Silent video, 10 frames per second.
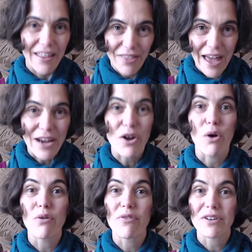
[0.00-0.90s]
Then
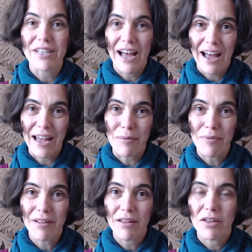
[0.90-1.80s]
over
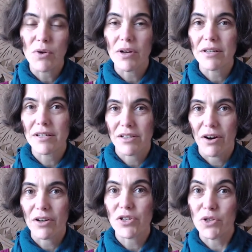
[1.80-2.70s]
time, you can
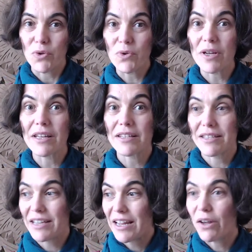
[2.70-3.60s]
start to
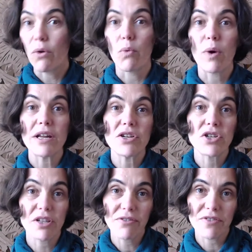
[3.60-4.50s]
see what is
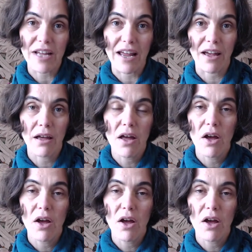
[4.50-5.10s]
shifting,